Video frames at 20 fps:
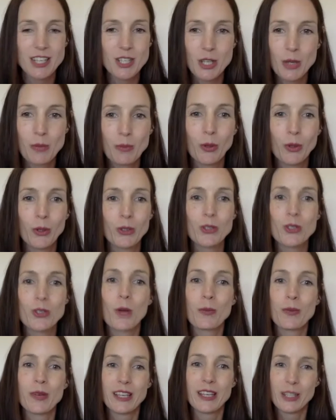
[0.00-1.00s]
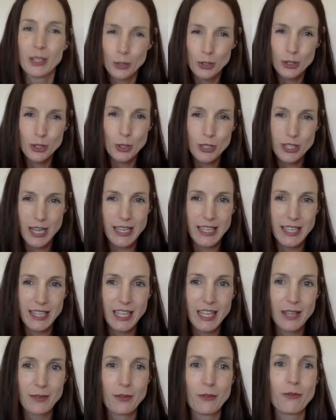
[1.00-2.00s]
an important topic, and you're taking it
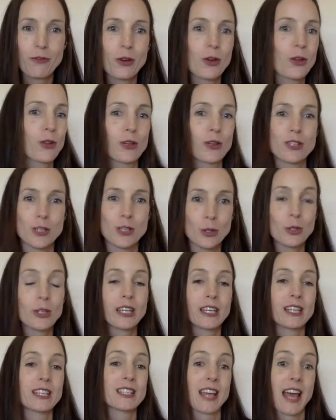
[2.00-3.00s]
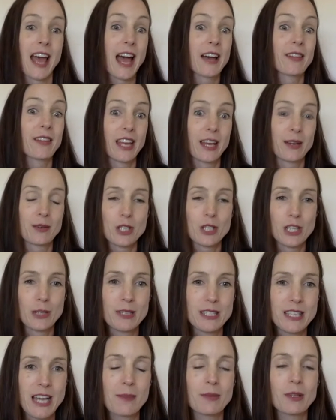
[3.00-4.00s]
even further to looking into how they actually
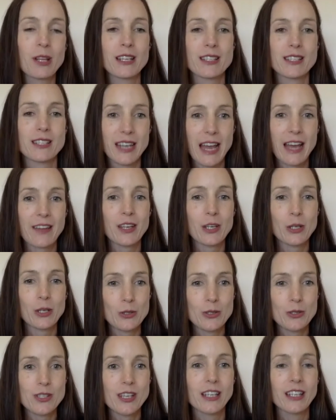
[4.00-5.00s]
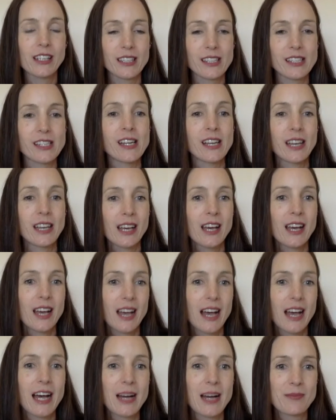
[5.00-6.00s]
metabolize it and how they use it. And
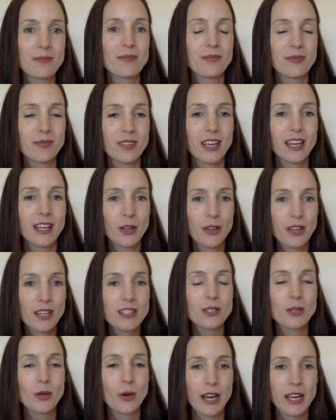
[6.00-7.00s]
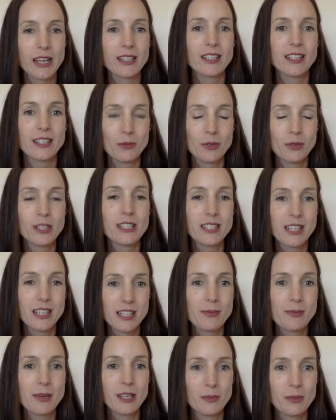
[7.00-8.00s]
yeah, no, that's great. It really does
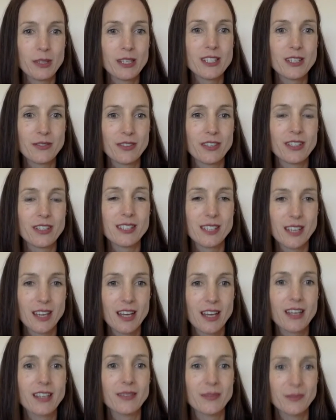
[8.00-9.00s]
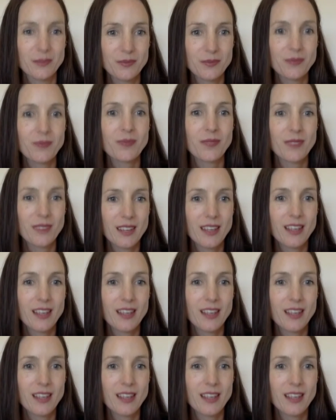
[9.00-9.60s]
make a big difference. Yeah.